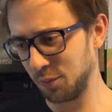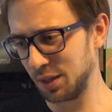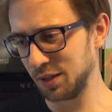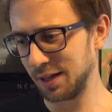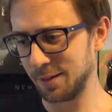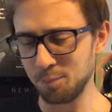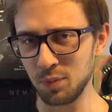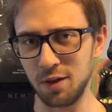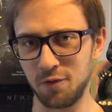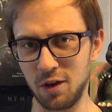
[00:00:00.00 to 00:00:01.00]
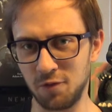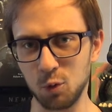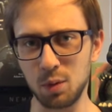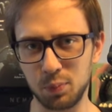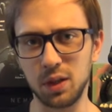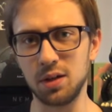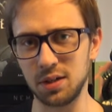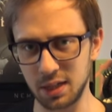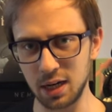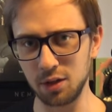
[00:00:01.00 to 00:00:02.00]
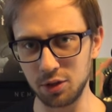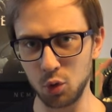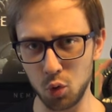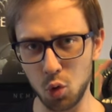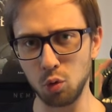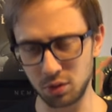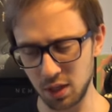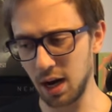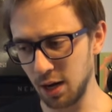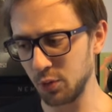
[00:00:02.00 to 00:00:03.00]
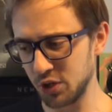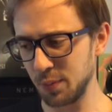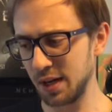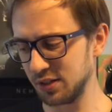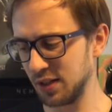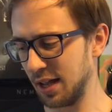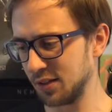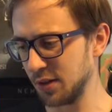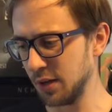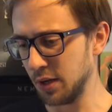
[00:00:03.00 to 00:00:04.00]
I mean, like, if if one player is killed, you all die, which means that.